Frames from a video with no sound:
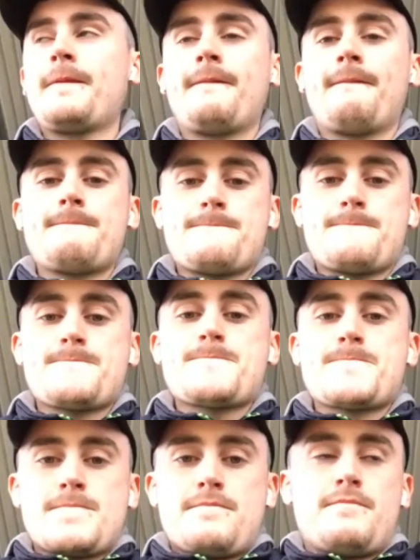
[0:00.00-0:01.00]

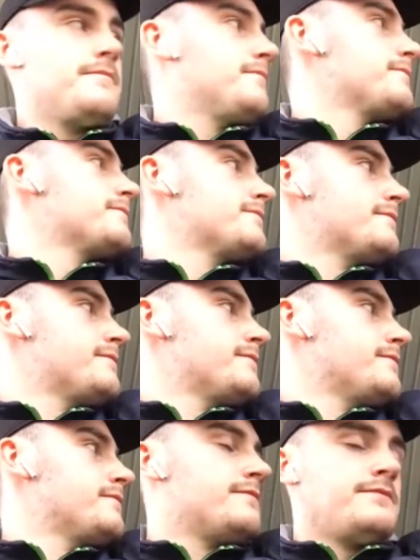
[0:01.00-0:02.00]

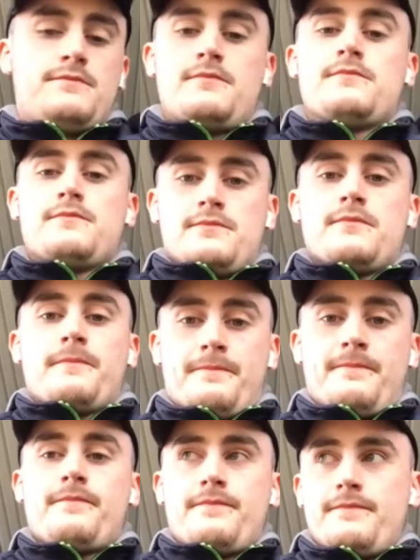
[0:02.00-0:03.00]

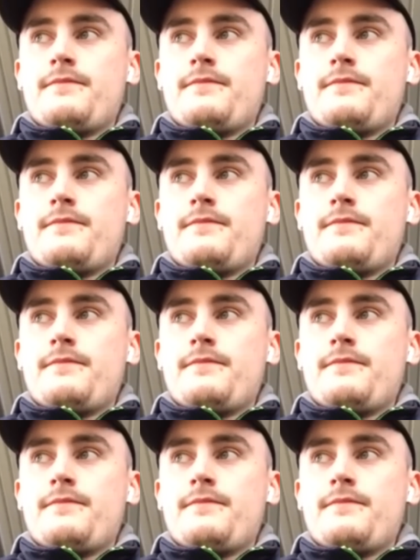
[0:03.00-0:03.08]
[no speech]